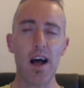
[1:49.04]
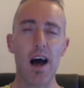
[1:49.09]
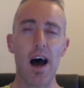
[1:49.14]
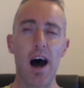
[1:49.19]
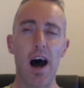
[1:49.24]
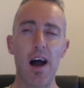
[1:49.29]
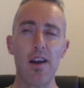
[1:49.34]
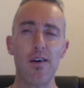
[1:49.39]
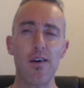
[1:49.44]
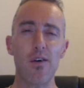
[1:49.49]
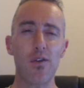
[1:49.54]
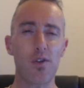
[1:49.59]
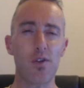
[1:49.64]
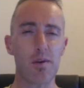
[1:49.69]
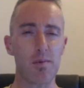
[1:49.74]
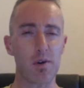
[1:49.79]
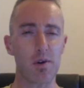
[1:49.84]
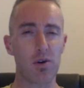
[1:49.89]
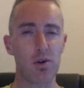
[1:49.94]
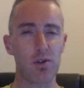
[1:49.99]
unhealthy
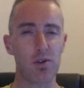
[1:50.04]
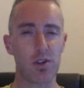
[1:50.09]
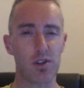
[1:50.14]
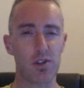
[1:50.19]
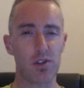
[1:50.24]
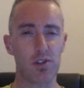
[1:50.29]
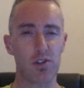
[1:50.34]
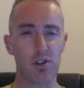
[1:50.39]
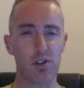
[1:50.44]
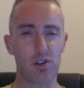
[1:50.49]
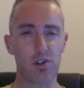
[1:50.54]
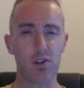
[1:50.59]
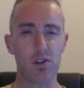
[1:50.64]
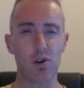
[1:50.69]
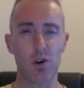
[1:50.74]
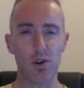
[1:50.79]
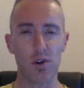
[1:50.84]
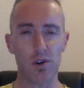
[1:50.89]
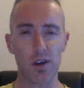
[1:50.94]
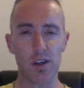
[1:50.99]
because it's just
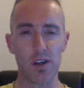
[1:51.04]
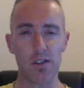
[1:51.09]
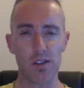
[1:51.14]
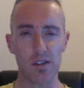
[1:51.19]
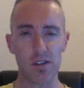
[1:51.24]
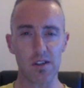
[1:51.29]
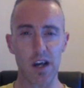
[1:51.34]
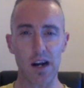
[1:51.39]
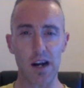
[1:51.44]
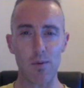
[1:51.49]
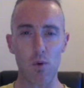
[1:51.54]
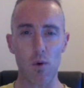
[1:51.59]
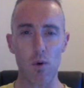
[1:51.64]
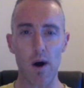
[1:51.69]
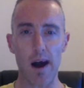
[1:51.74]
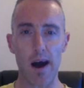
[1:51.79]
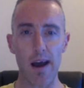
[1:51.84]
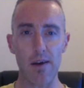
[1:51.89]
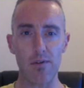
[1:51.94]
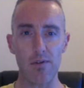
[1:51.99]
not a sustainable
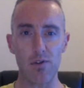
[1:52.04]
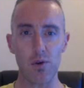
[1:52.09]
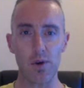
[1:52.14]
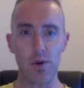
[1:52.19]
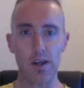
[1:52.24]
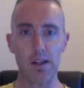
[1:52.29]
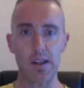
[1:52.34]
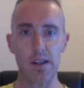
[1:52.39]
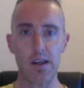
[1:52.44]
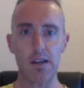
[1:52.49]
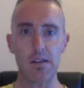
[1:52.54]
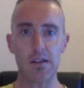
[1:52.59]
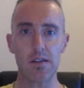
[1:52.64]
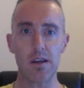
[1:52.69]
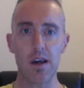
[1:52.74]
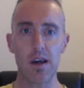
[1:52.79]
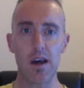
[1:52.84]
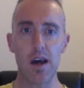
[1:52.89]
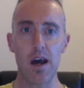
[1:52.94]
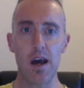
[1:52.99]
way of doing things.
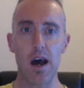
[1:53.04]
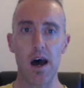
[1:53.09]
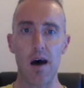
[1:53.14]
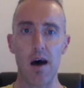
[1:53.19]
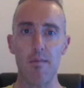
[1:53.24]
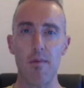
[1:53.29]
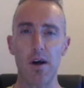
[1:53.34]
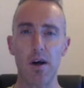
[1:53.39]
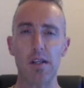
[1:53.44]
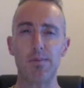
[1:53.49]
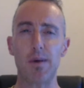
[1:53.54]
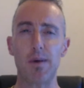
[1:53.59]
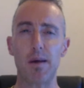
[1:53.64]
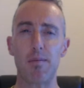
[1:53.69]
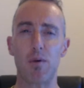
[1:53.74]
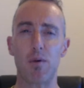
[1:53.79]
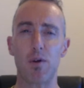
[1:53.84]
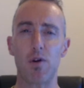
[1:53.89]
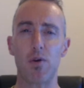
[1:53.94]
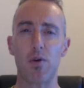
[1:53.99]
Most
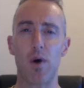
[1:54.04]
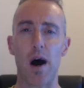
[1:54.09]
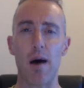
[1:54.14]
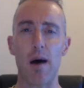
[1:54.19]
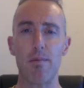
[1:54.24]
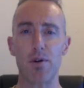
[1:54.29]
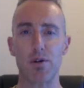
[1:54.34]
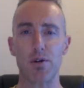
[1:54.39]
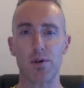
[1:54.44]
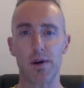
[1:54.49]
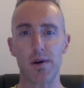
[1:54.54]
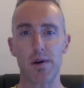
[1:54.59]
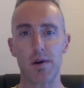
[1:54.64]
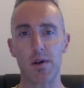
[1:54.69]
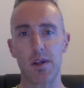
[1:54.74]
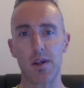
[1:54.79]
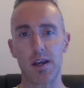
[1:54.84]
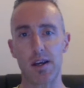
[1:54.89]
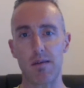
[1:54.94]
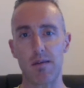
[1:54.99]
people who
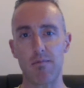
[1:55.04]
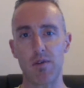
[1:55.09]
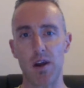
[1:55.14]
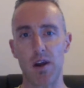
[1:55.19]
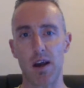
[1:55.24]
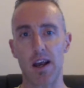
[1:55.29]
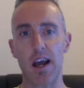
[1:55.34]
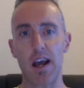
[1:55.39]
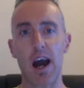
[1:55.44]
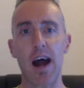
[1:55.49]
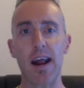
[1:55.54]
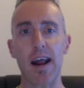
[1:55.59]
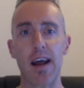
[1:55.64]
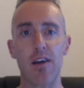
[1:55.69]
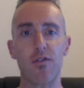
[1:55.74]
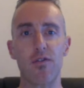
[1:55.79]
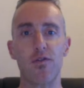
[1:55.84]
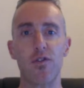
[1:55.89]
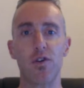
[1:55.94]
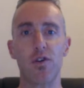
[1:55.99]
arbitrarily cut out
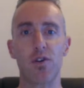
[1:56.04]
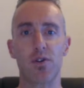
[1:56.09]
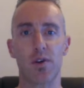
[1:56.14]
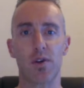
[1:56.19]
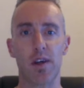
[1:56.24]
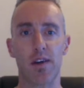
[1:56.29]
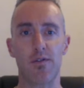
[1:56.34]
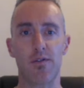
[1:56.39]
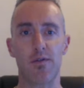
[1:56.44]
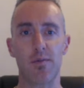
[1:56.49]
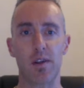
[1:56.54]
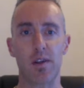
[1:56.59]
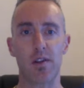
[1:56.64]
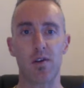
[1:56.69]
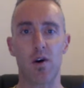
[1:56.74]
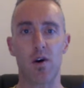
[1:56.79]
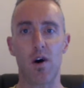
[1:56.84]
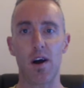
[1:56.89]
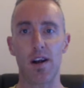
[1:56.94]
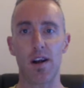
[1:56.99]
foods like that from their
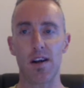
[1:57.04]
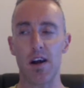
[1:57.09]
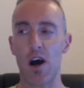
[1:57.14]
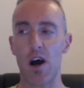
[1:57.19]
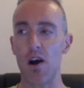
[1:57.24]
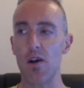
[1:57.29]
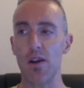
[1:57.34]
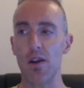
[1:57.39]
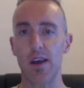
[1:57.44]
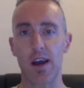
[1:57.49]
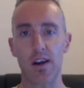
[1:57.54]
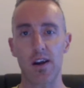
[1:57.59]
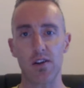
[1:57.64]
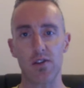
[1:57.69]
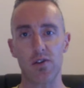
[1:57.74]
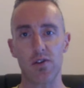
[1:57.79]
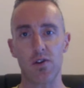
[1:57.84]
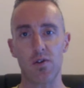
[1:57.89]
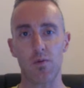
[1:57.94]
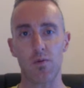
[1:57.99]
diet and only eat a
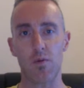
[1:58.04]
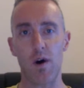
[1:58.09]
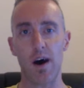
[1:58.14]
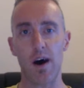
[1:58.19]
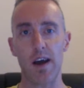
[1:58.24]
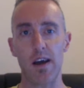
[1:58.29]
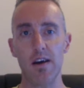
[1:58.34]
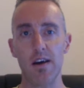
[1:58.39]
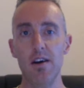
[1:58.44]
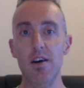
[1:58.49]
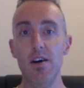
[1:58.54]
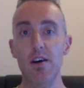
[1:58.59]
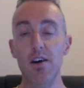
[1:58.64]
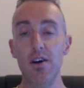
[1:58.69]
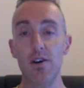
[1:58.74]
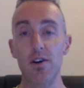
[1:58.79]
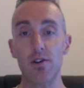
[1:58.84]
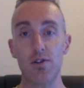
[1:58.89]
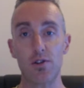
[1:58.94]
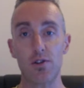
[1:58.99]
certain way,
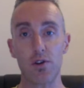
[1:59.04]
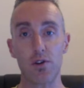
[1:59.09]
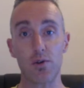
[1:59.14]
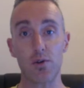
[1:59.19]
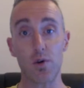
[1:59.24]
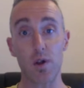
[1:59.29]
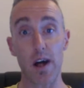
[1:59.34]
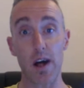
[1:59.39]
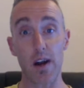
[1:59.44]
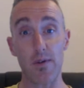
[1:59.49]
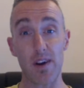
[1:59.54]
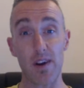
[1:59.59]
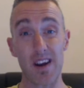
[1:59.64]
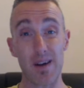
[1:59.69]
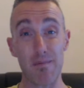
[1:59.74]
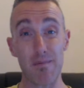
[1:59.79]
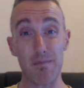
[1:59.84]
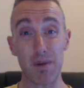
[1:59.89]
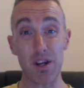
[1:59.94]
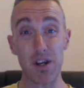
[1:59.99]
sooner or later end
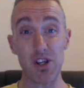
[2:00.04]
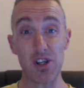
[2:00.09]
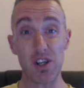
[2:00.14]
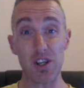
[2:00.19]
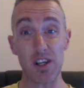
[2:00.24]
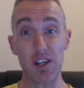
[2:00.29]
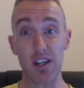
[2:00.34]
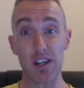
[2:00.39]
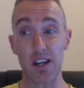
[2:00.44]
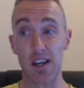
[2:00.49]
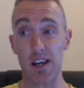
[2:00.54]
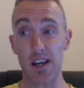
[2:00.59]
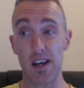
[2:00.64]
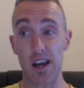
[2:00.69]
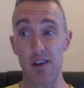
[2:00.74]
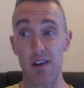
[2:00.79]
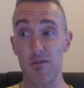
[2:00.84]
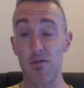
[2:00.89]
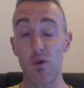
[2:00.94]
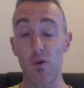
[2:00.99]
up binging
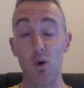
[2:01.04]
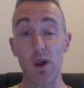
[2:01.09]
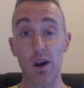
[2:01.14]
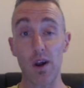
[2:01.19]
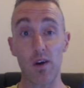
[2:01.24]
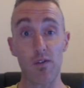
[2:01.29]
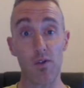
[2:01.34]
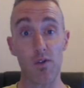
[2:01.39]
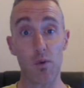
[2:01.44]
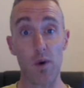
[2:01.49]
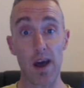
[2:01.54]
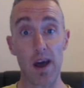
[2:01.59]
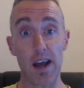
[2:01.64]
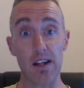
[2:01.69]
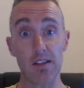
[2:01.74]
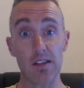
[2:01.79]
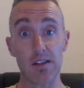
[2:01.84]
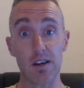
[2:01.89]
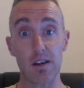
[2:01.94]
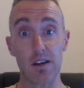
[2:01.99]
and falling off the
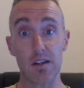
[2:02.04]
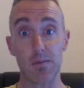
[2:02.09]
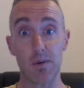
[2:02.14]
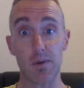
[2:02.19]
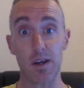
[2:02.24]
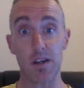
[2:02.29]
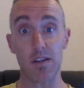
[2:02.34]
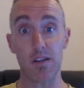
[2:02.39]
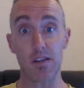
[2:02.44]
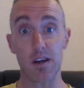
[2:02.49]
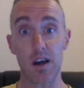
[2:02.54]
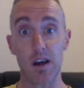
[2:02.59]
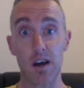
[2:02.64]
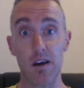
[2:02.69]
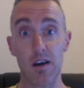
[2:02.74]
wagon, so to speak. So